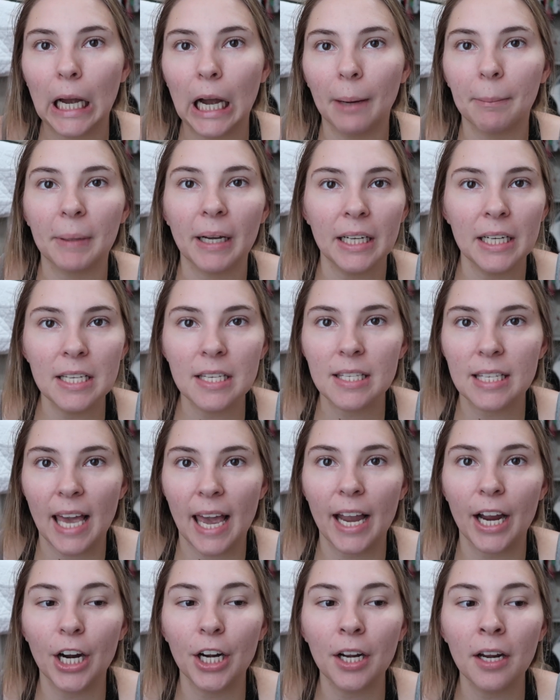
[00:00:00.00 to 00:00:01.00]
I'm kind of
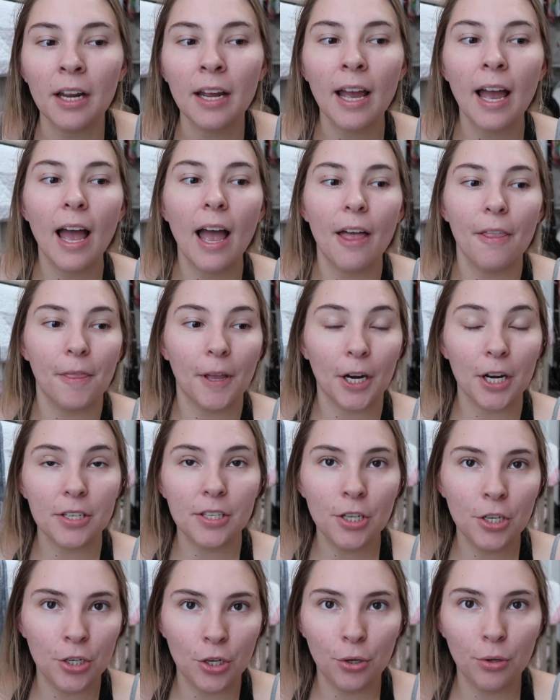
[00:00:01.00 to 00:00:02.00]
scared. There
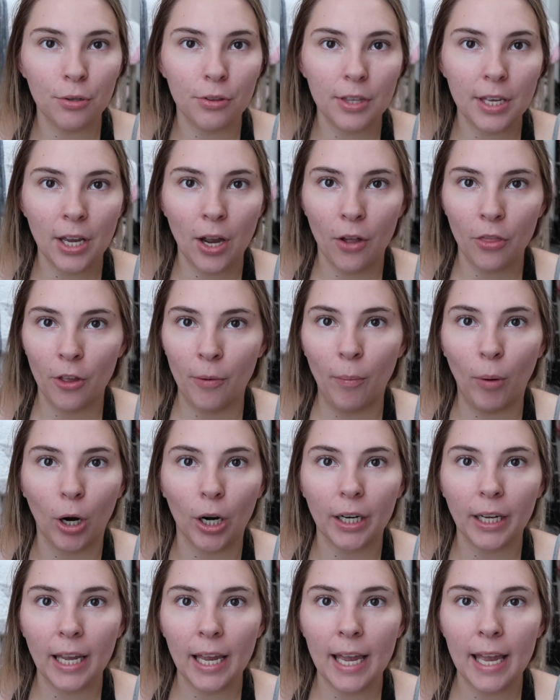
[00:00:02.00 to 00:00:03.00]
is a new thing on the
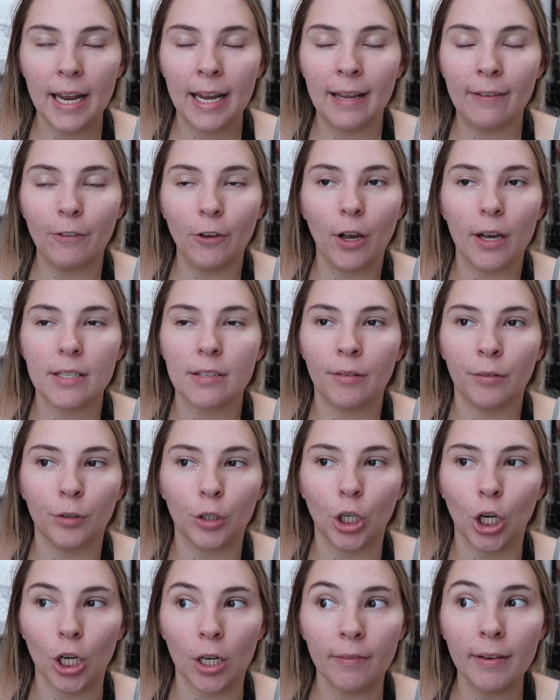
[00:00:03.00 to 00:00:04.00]
market, and if you guys have
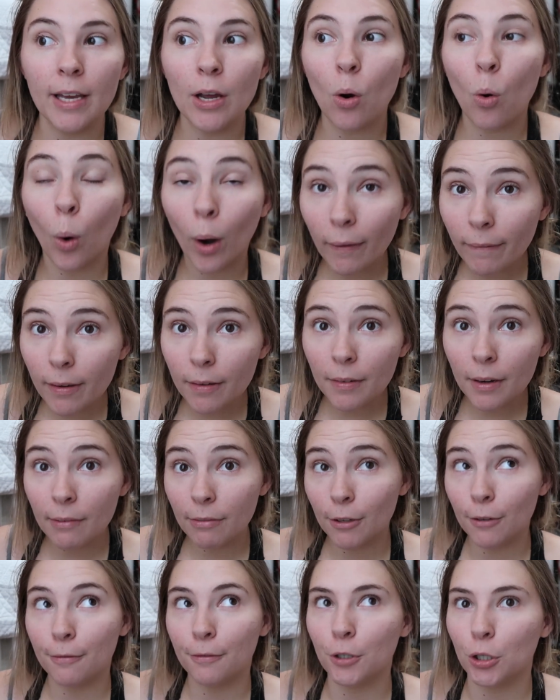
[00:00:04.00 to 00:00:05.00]
ever heard of it, or even
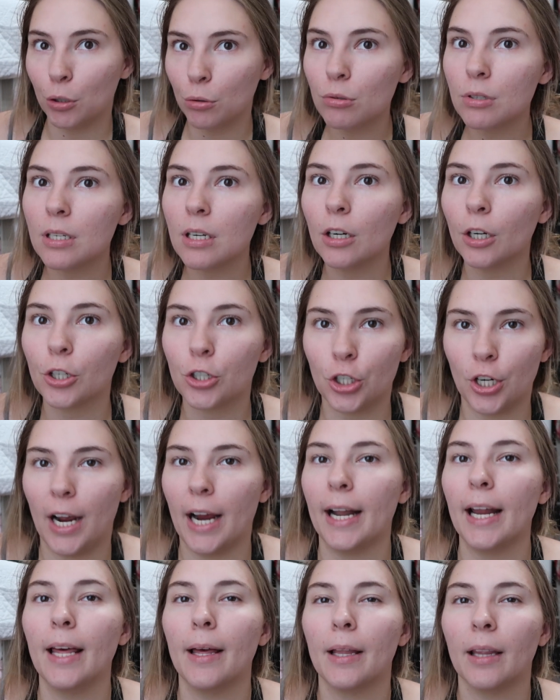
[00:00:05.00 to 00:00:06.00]
if you've used it or
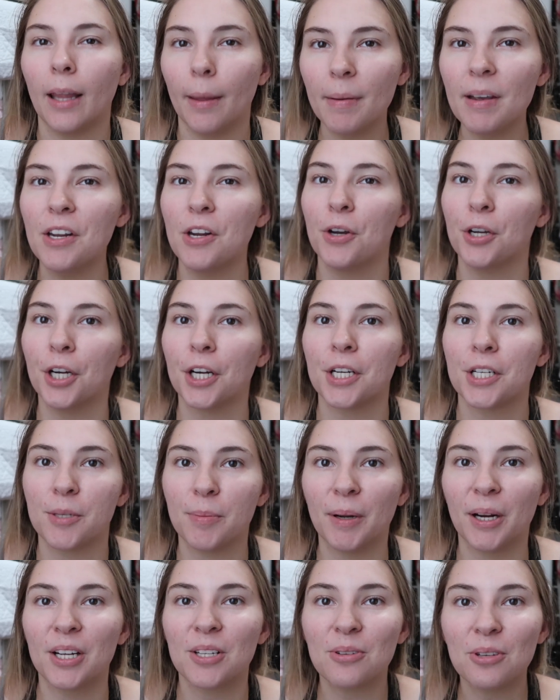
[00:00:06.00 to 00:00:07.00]
tried it, let me know your
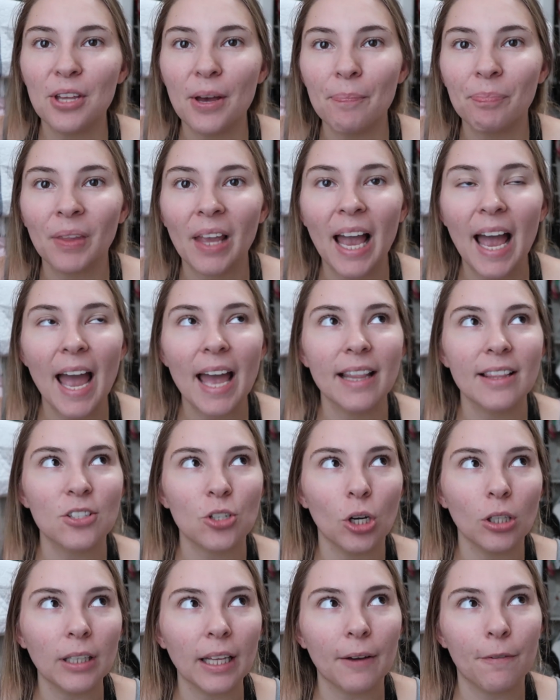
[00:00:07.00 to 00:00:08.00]
experience with it. It's
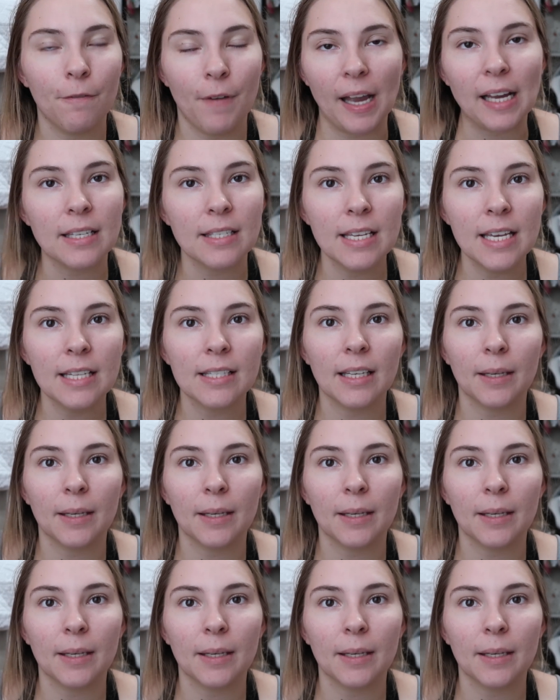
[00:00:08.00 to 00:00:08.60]
called like Phexxi.